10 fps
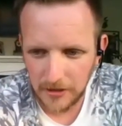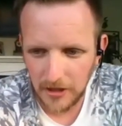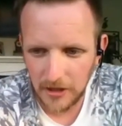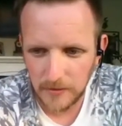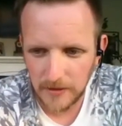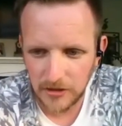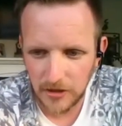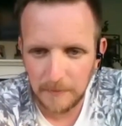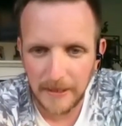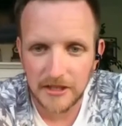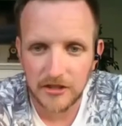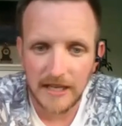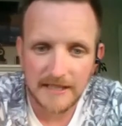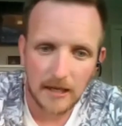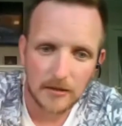Good, well done. Big
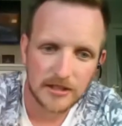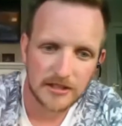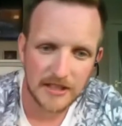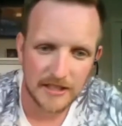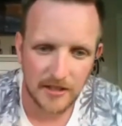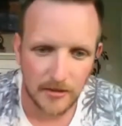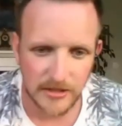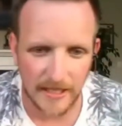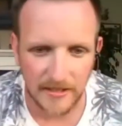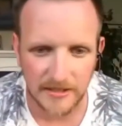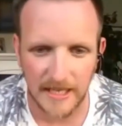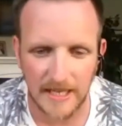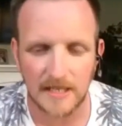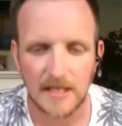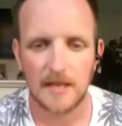stretch out, sit on those heels
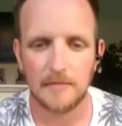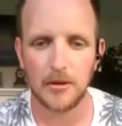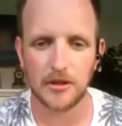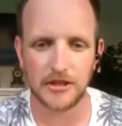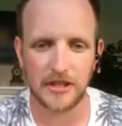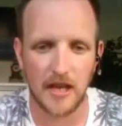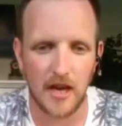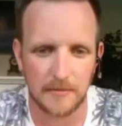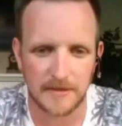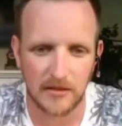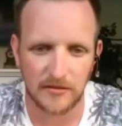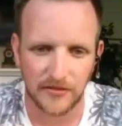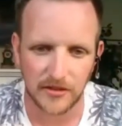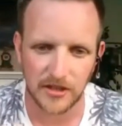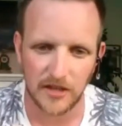again. Push the arms out in
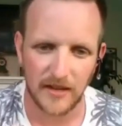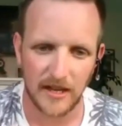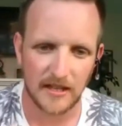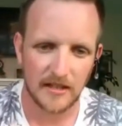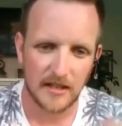front of you.